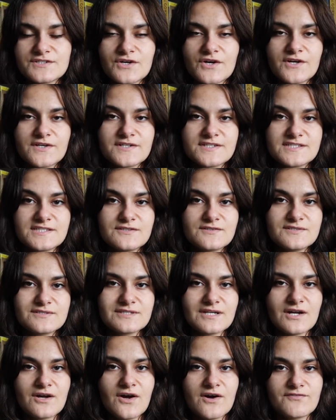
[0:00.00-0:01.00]
are the series
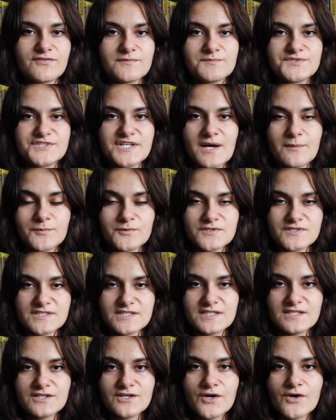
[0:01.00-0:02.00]
that I got from Chapters
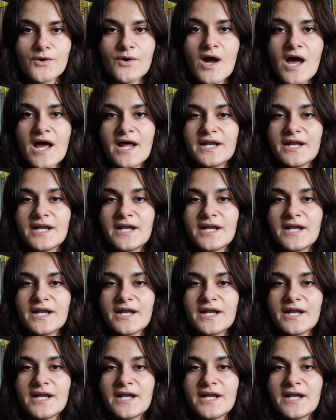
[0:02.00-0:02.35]
Indigo.